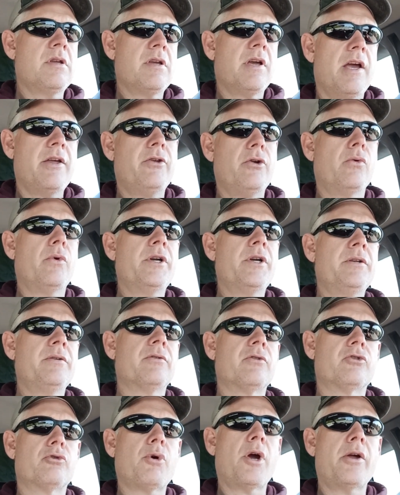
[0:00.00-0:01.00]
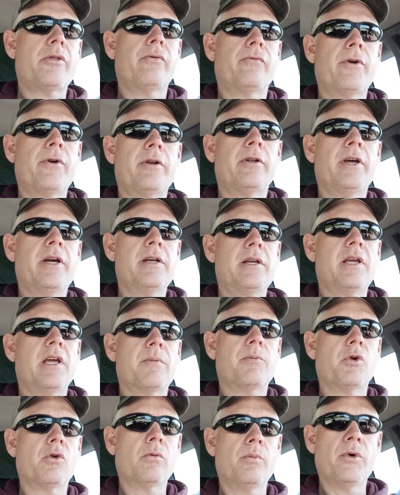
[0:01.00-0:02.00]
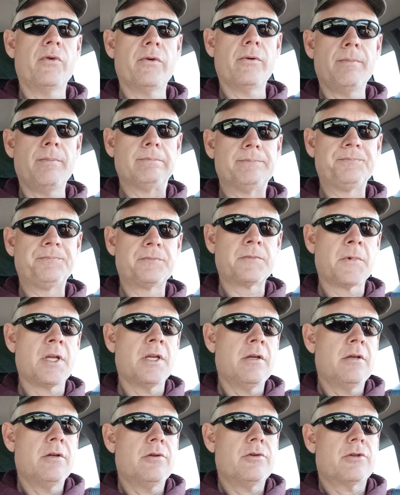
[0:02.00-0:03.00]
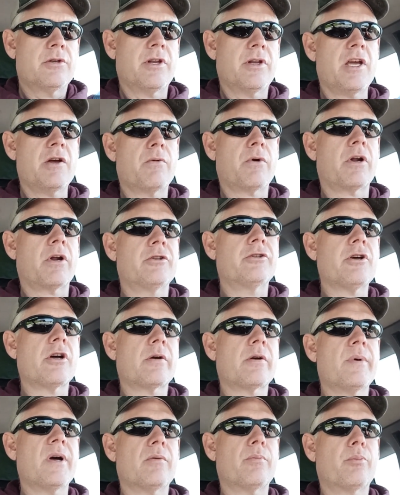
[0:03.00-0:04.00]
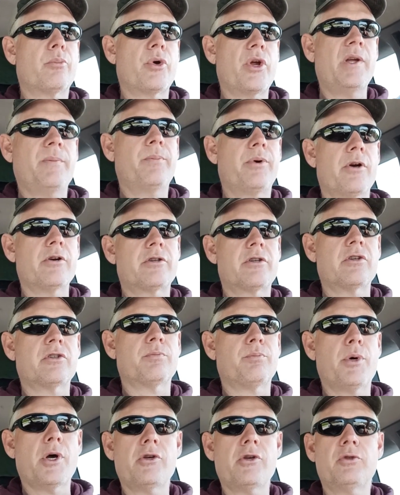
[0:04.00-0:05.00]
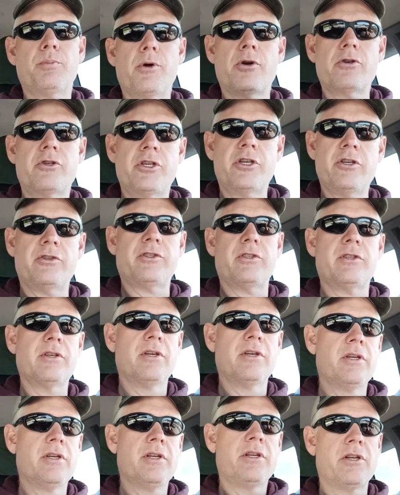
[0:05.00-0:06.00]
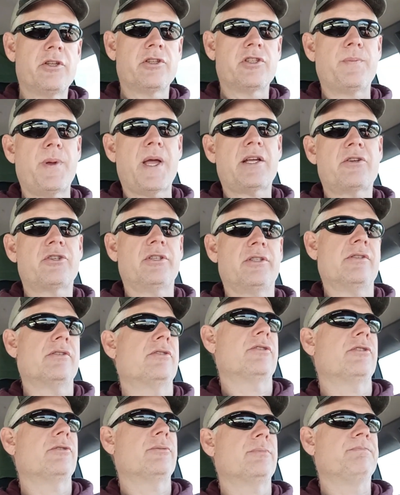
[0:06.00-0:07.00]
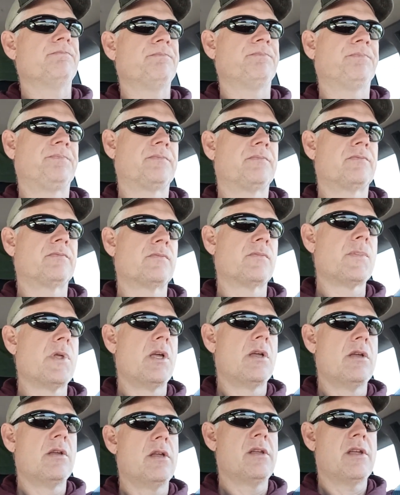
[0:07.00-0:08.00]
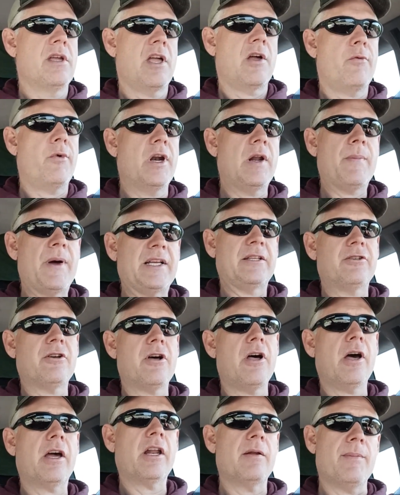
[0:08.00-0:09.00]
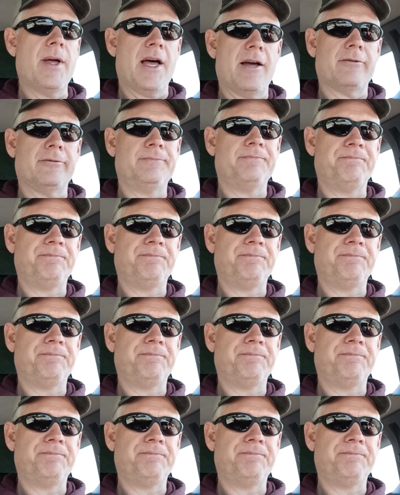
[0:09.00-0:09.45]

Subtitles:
Hey there everyone, it's Ryan, the Frontline Animal Removal. Today we're going to talk about pre-purchase, post-purchase inspections. And what am I talking about?